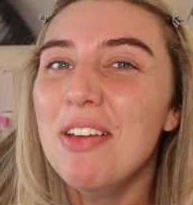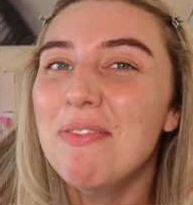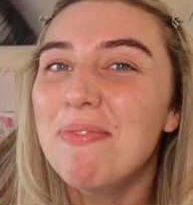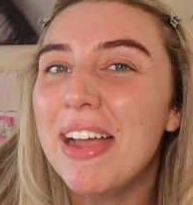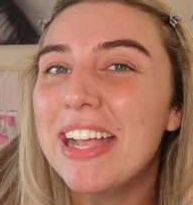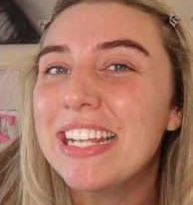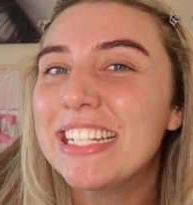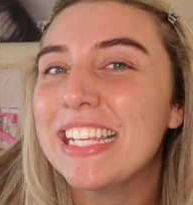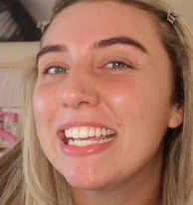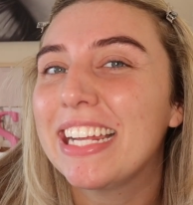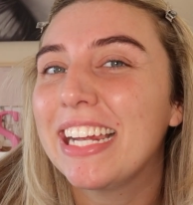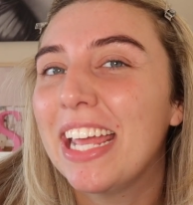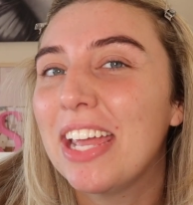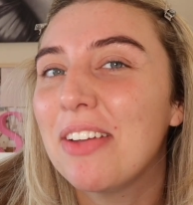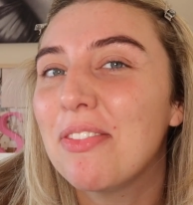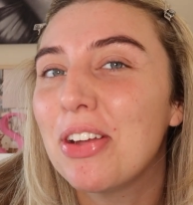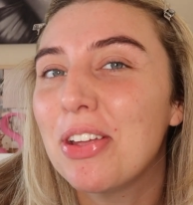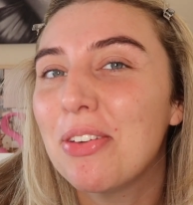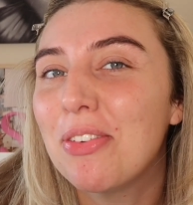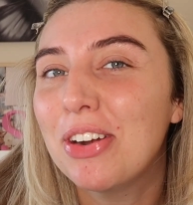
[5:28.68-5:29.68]

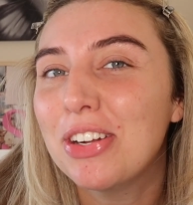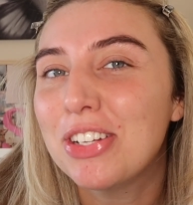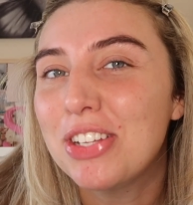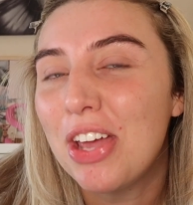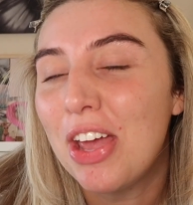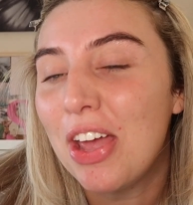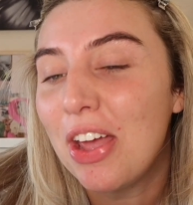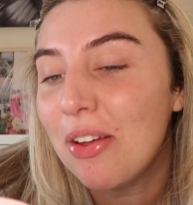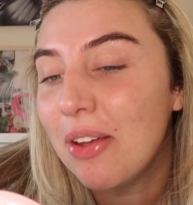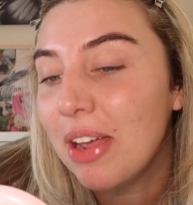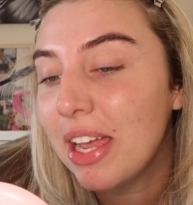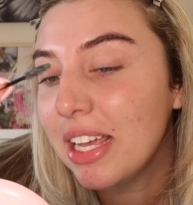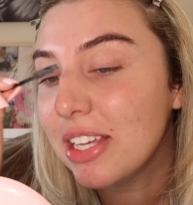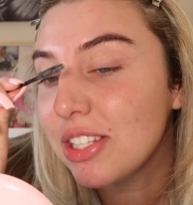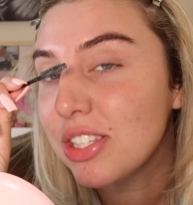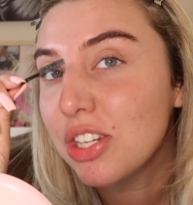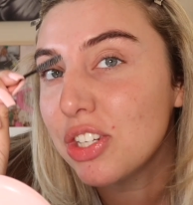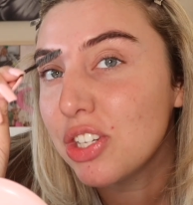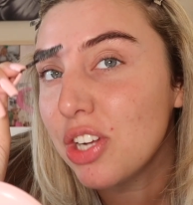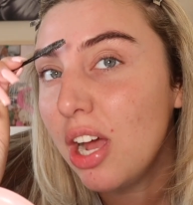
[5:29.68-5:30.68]
basically what you want to do
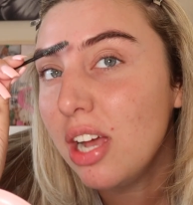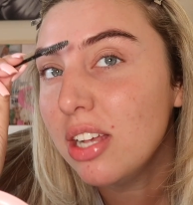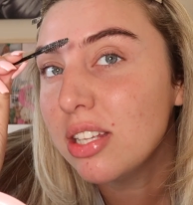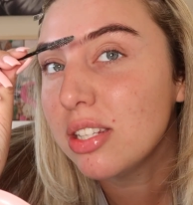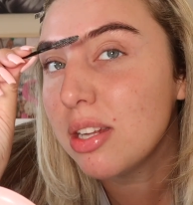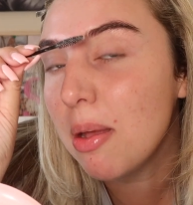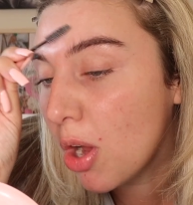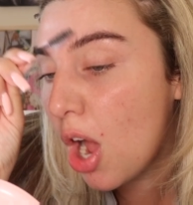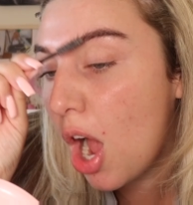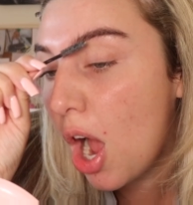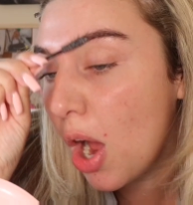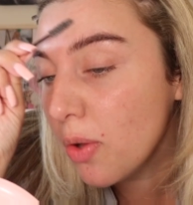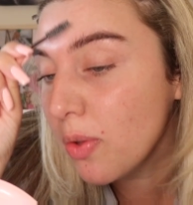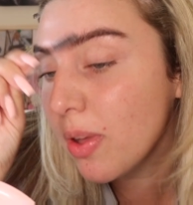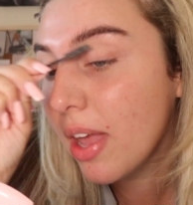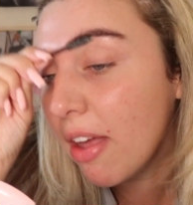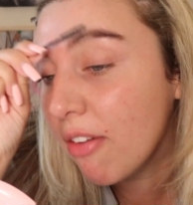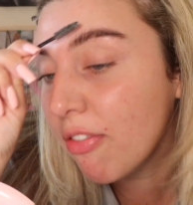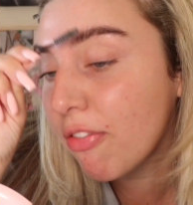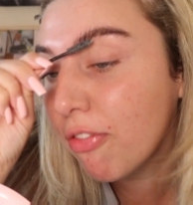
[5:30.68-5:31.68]
is just coat
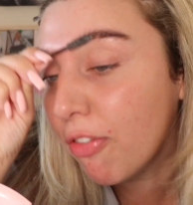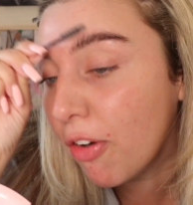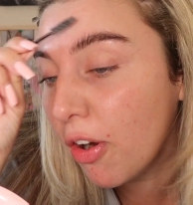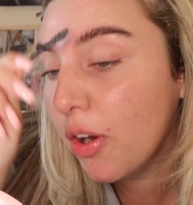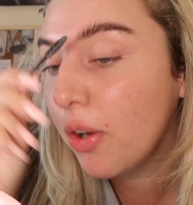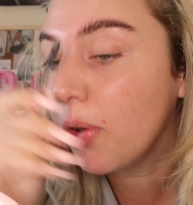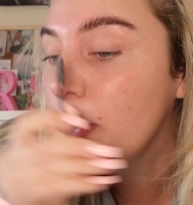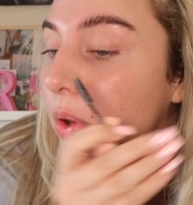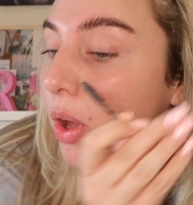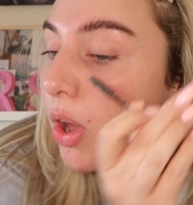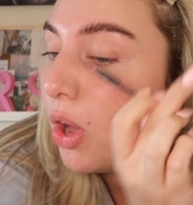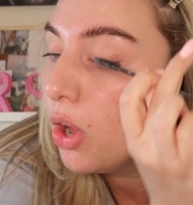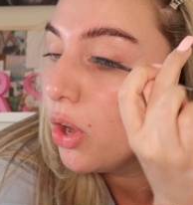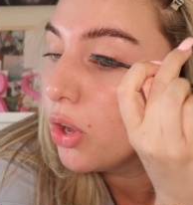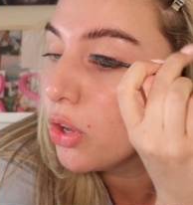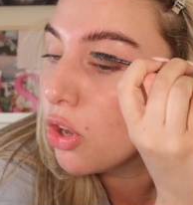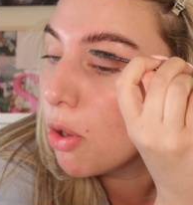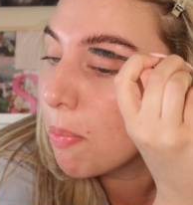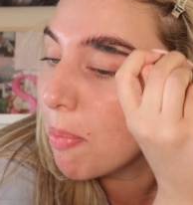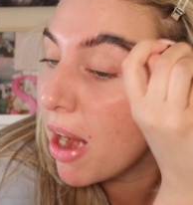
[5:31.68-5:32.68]
it through
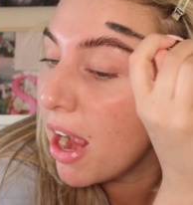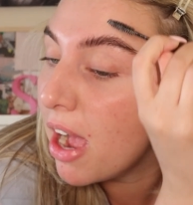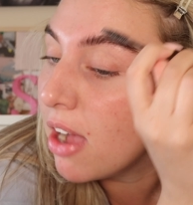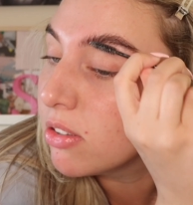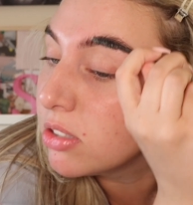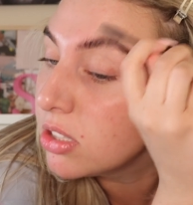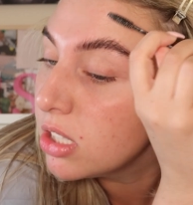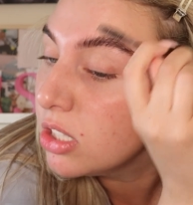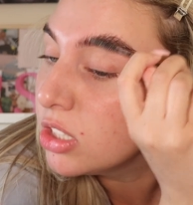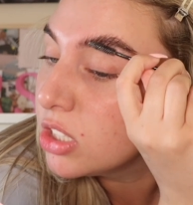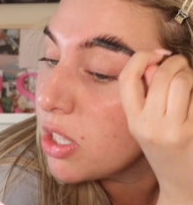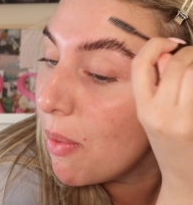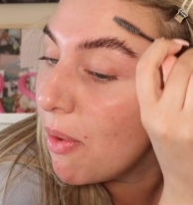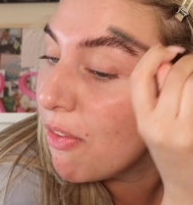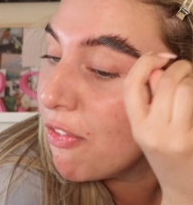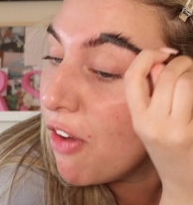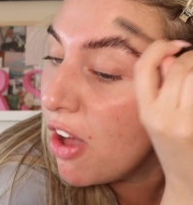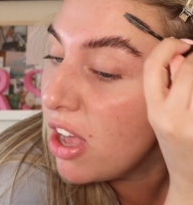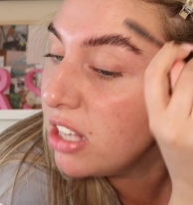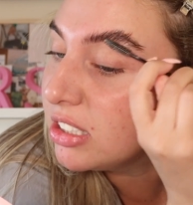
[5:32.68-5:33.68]
your brows. So
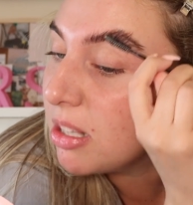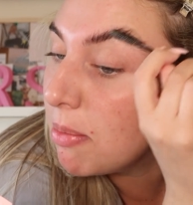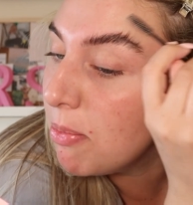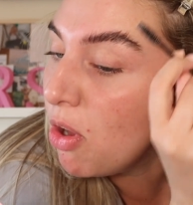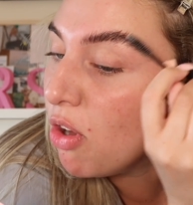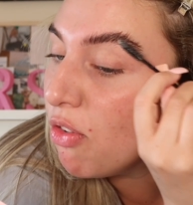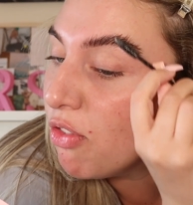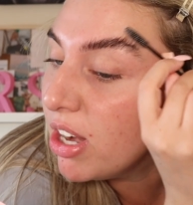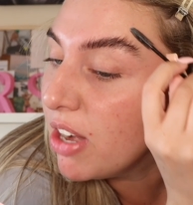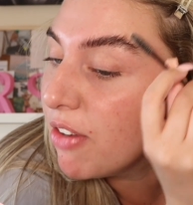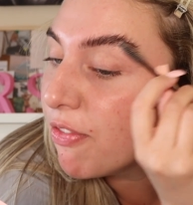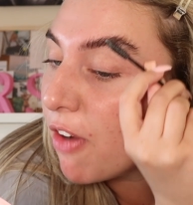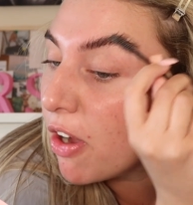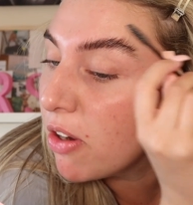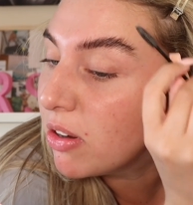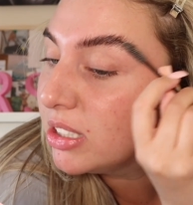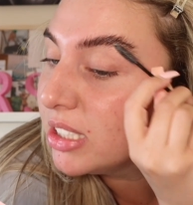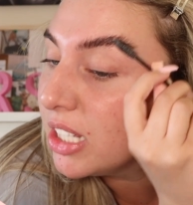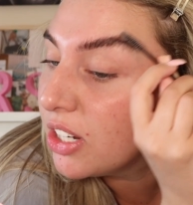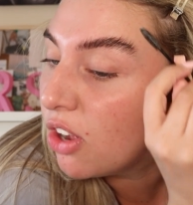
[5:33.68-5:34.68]
at first I'm not really
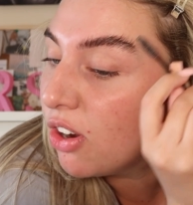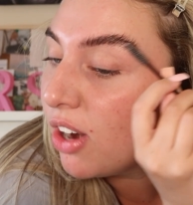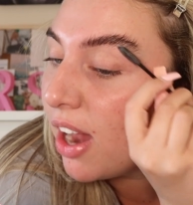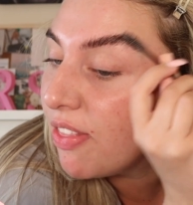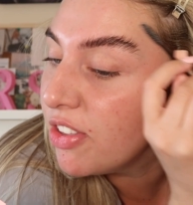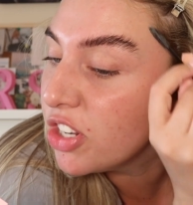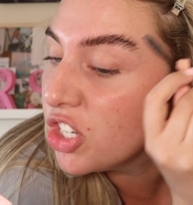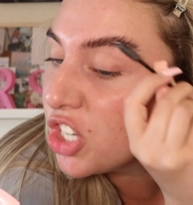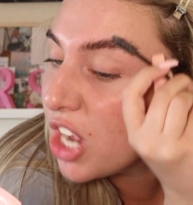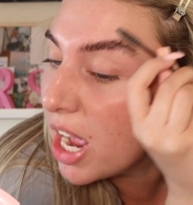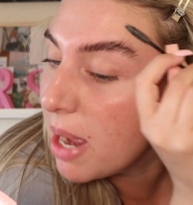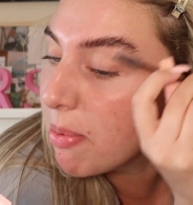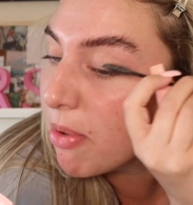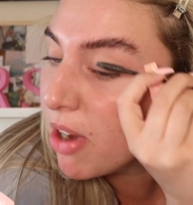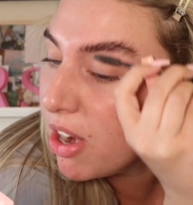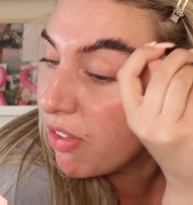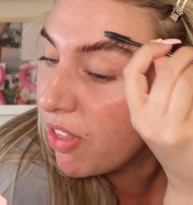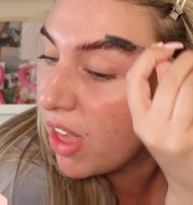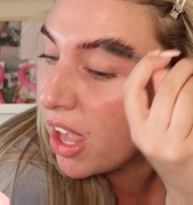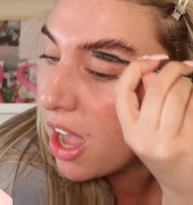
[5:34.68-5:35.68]
focusing on like the shape or
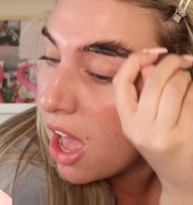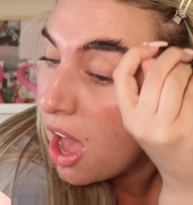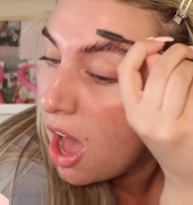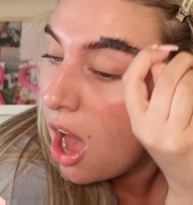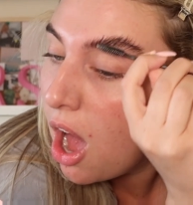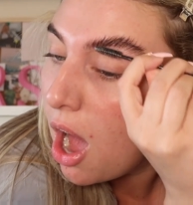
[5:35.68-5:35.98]
anything.